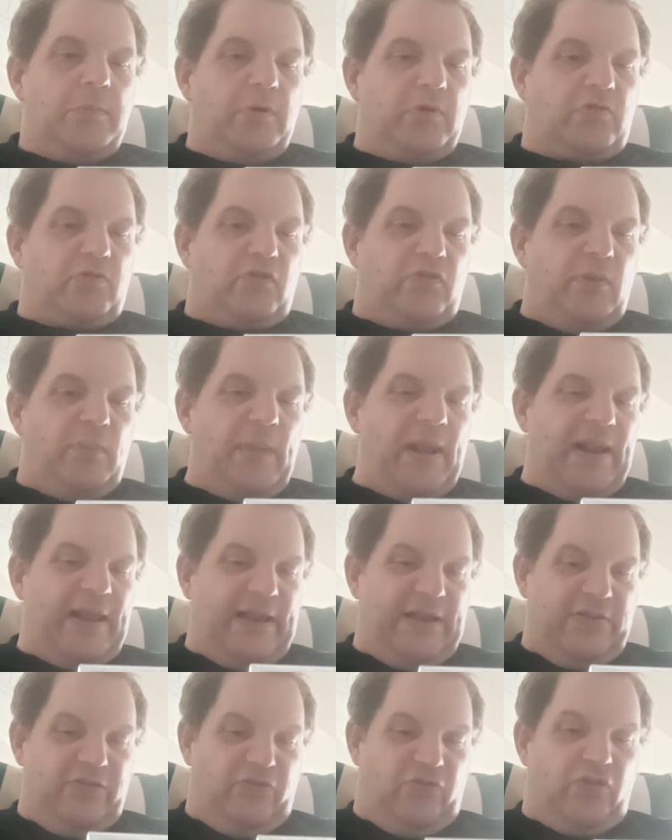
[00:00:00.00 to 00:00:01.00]
But some of
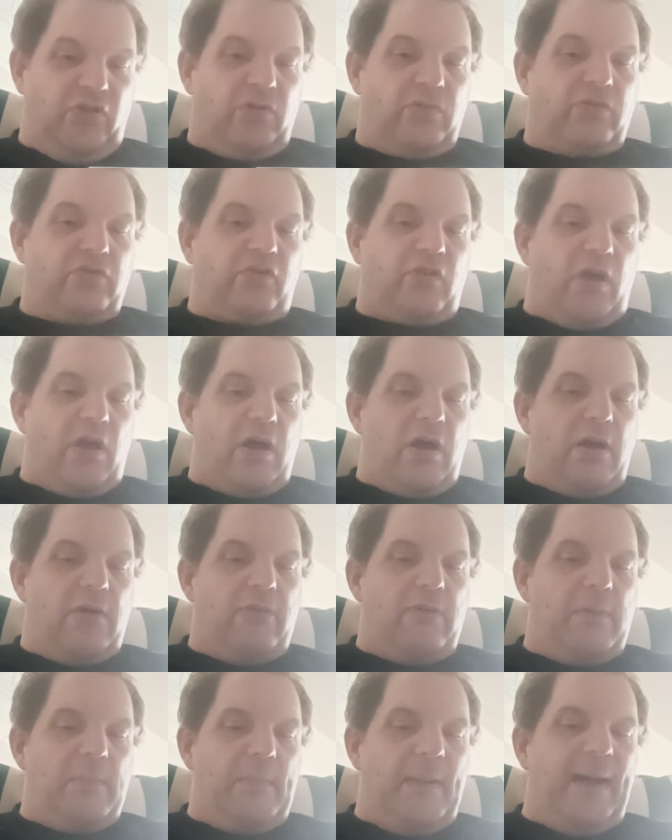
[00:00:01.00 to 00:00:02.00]
these songs
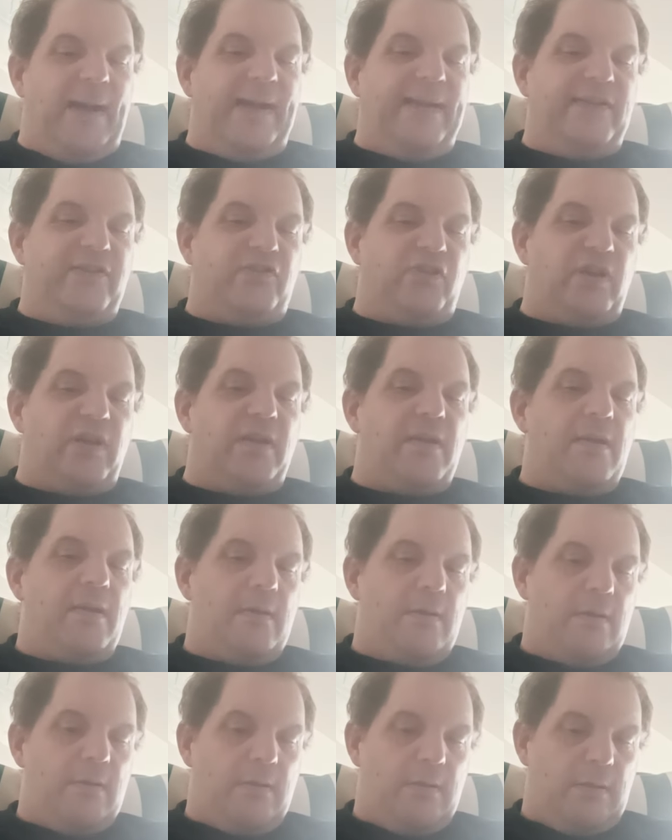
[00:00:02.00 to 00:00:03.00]
are amazing.
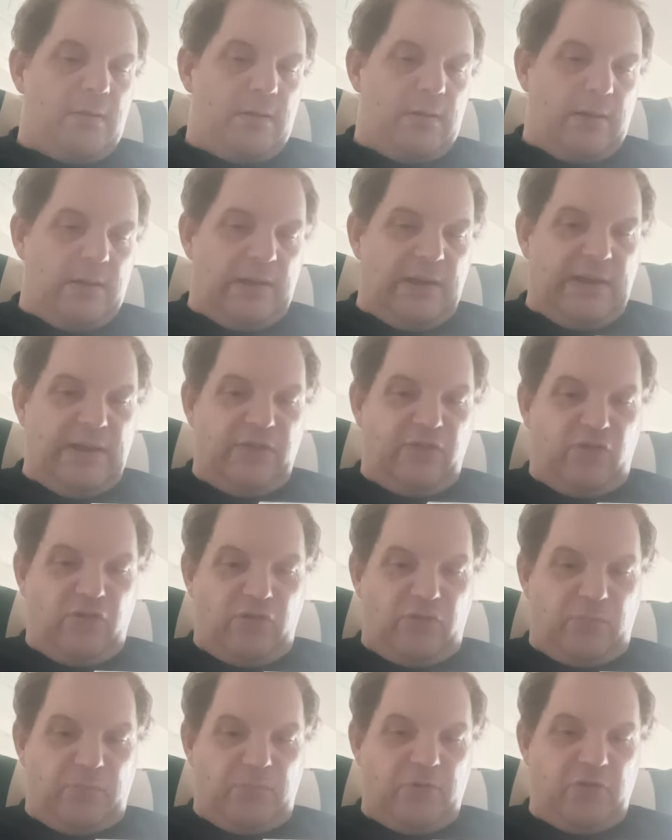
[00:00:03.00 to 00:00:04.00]
This
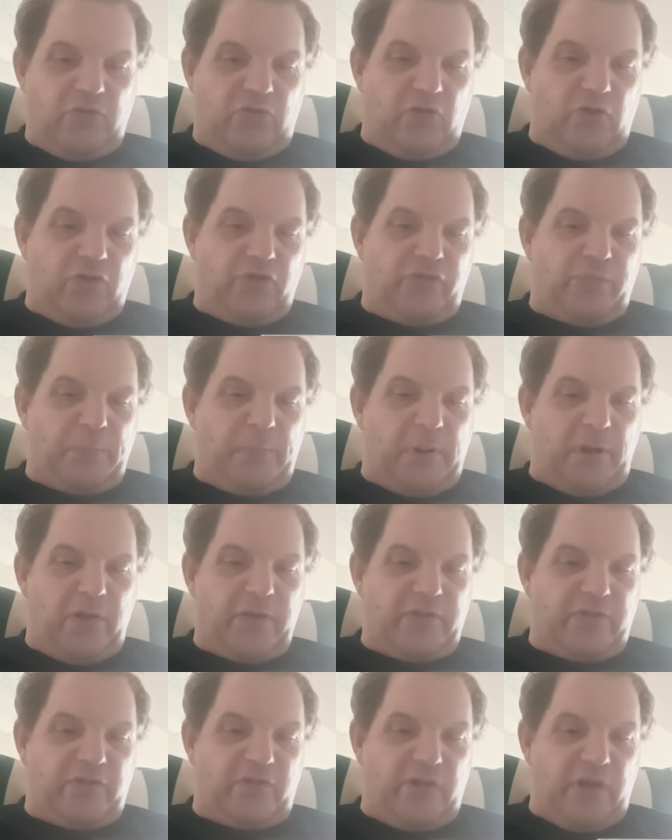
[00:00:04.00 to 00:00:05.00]
is produced
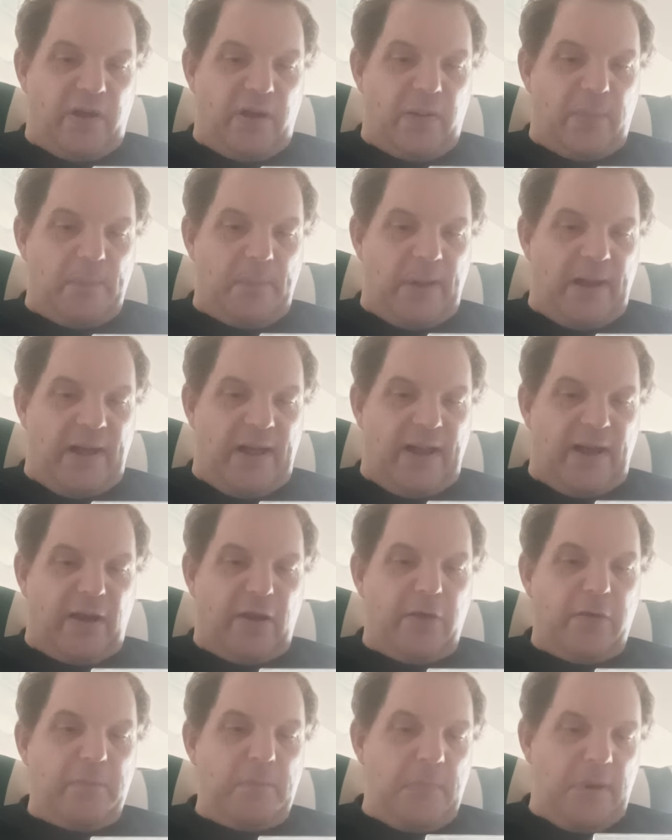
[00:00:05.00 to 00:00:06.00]
by Tom
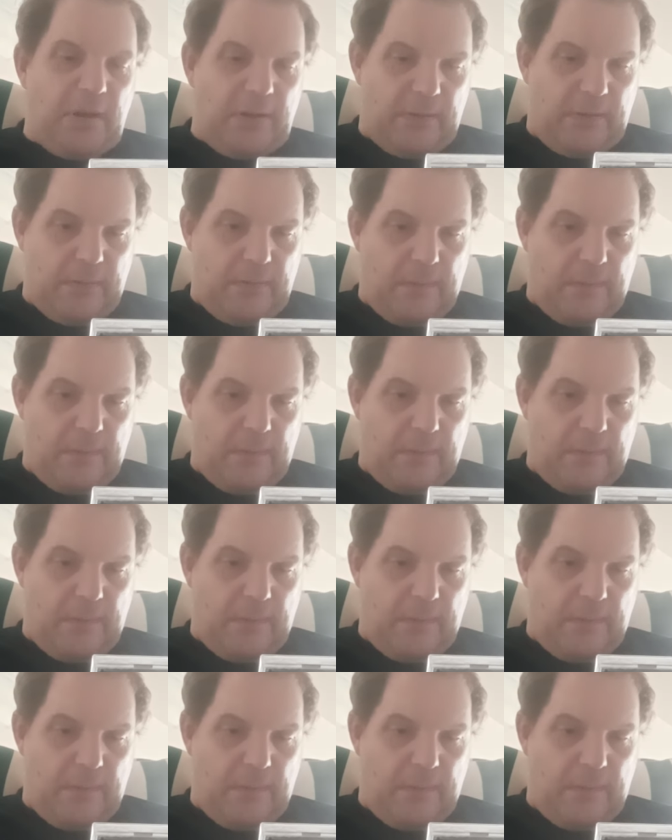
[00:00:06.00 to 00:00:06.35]
Allen,